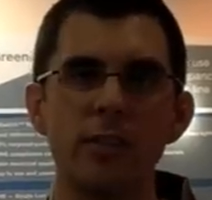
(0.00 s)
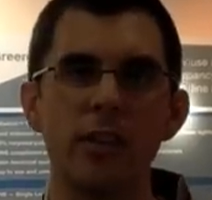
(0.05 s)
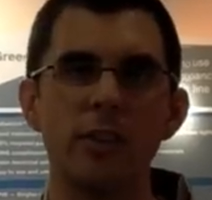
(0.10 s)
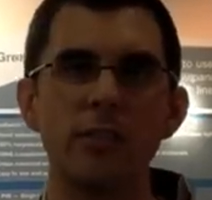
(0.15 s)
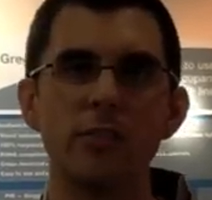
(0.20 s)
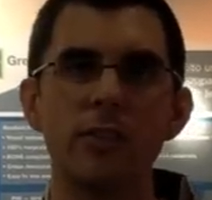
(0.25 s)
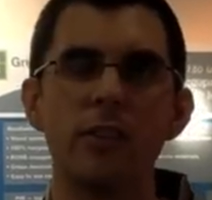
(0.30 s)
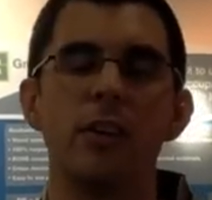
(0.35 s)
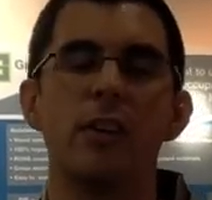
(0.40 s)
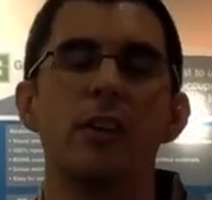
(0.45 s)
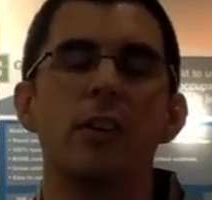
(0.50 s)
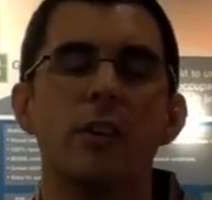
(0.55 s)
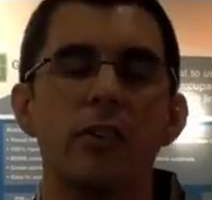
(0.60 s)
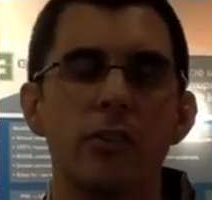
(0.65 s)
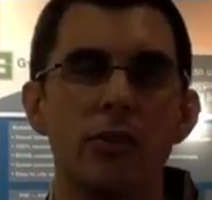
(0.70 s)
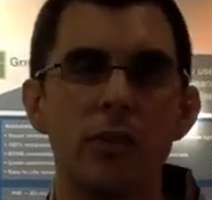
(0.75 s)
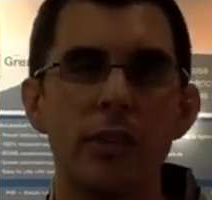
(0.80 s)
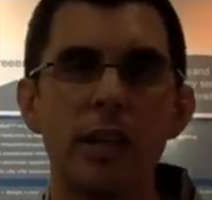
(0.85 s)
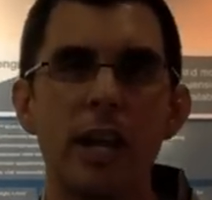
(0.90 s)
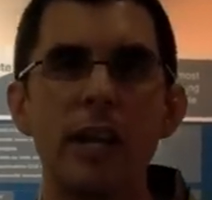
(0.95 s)
sensor.
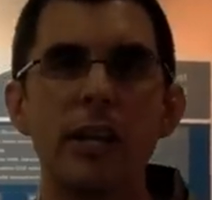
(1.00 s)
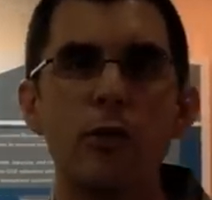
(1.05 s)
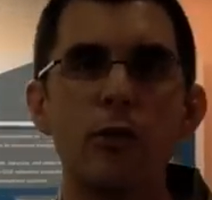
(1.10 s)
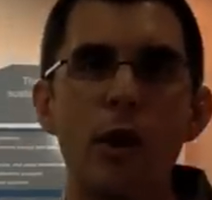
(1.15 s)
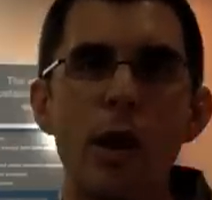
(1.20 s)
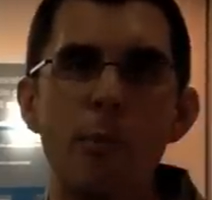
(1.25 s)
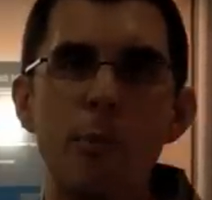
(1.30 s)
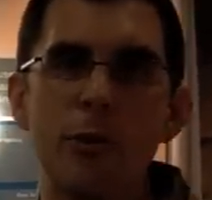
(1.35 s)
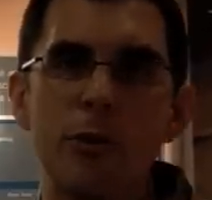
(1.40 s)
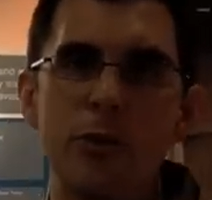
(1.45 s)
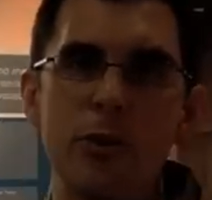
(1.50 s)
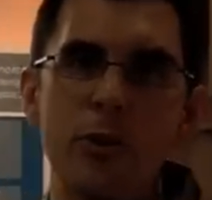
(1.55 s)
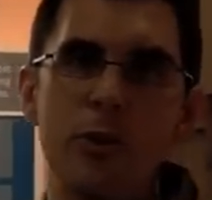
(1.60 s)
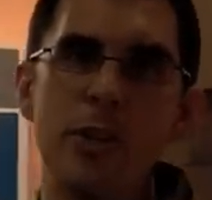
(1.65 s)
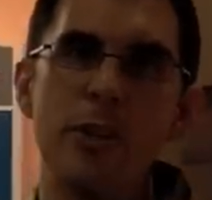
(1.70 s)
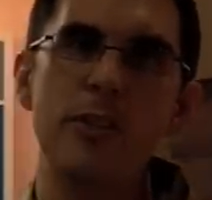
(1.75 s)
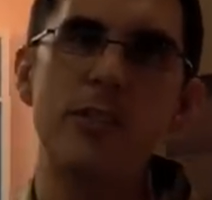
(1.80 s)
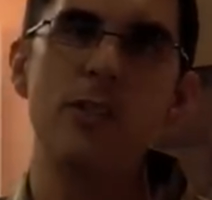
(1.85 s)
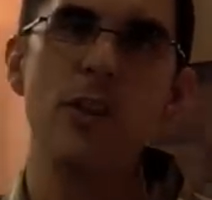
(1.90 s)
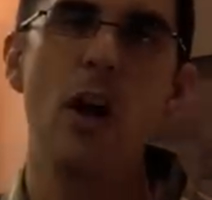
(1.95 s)
So again, you're able to
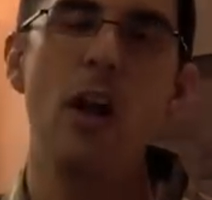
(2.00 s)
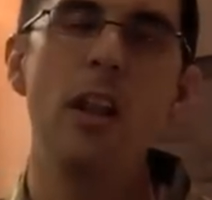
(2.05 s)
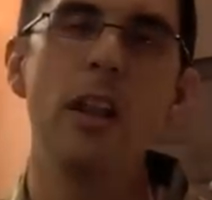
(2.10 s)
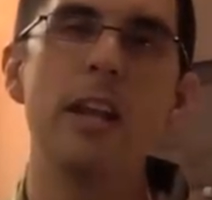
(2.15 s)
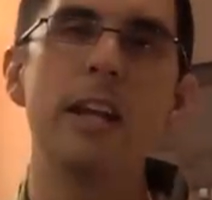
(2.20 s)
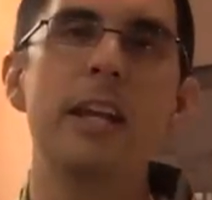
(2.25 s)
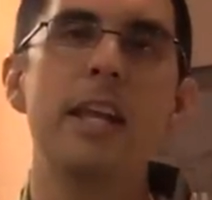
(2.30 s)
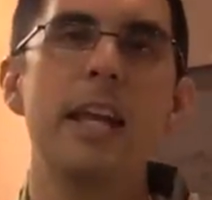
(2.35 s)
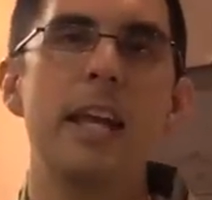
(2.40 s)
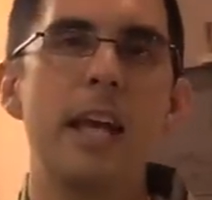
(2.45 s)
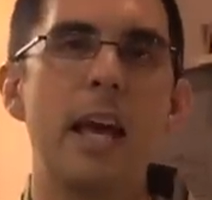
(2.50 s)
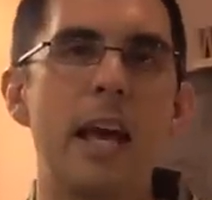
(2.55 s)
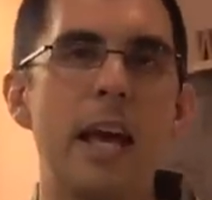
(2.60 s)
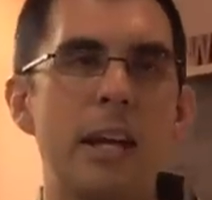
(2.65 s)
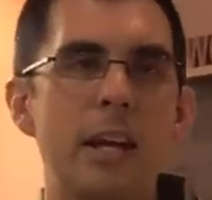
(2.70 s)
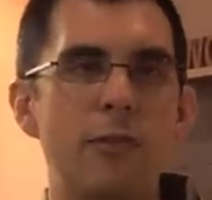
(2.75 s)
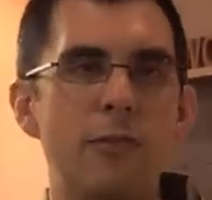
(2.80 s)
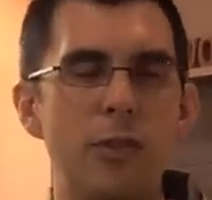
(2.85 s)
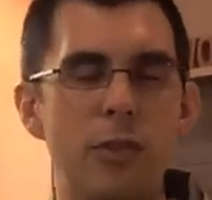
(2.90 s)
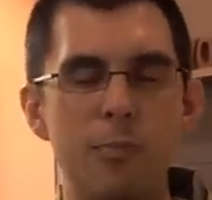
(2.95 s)
install it,
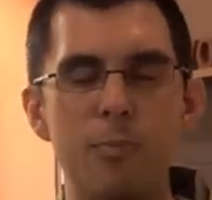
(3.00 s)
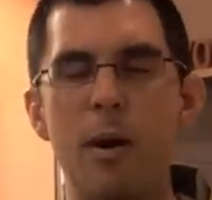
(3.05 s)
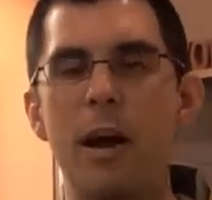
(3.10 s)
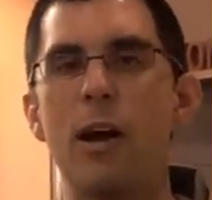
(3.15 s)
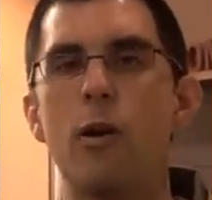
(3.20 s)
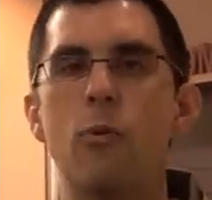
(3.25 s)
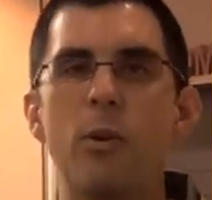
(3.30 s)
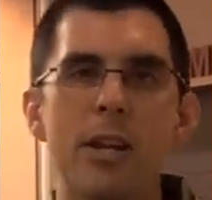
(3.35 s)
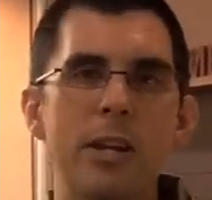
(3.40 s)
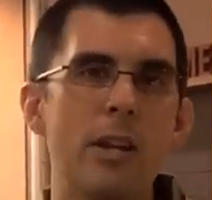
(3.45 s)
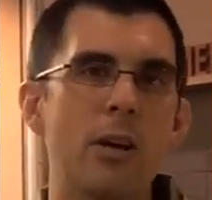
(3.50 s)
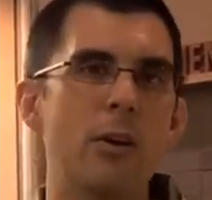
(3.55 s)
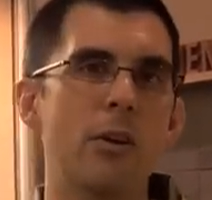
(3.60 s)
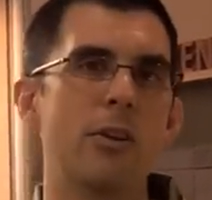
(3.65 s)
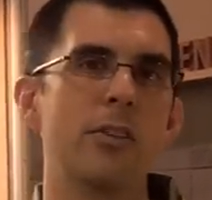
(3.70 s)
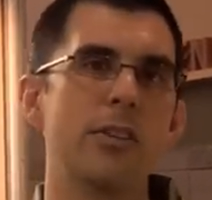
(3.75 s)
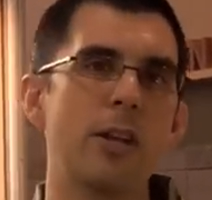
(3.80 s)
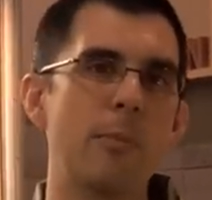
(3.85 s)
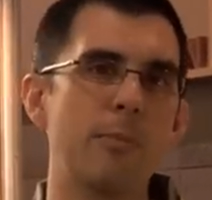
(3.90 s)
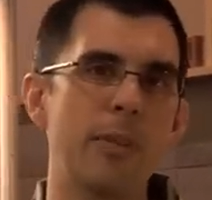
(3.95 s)
and if it's by a window or
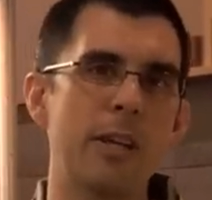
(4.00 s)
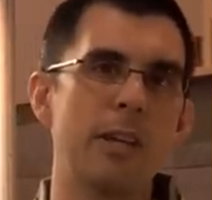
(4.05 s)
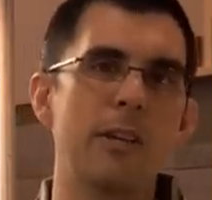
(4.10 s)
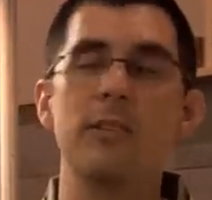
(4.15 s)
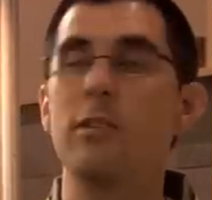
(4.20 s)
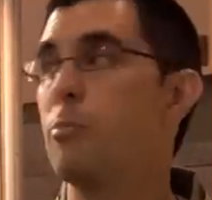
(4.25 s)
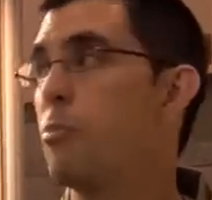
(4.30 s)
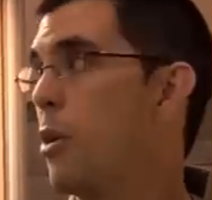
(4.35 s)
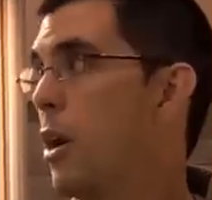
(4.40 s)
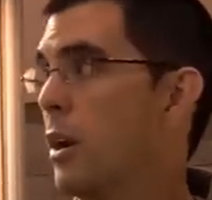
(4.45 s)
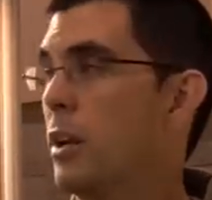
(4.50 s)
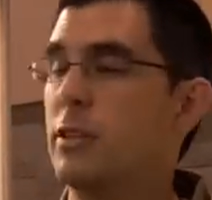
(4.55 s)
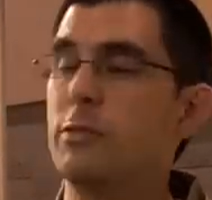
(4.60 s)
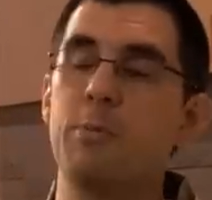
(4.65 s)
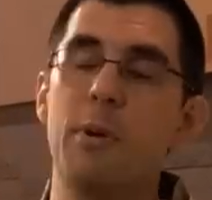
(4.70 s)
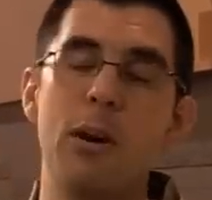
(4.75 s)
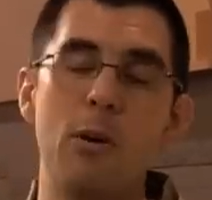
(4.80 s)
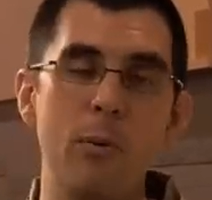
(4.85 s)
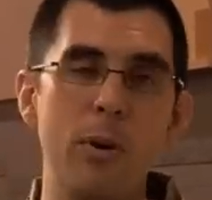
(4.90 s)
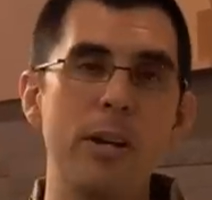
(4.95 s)
something, if the product's
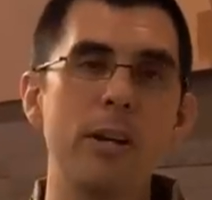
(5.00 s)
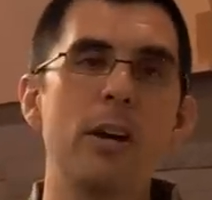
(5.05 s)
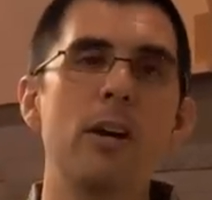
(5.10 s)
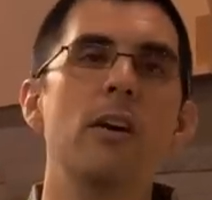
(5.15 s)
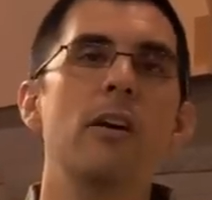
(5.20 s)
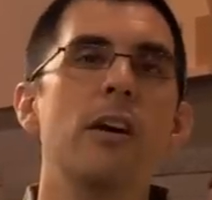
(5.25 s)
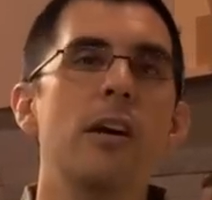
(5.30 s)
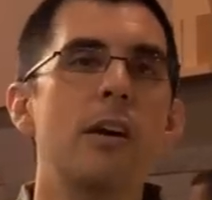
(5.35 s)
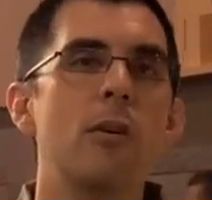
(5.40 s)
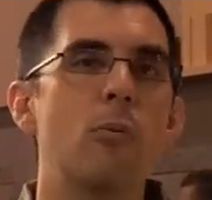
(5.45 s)
by a window,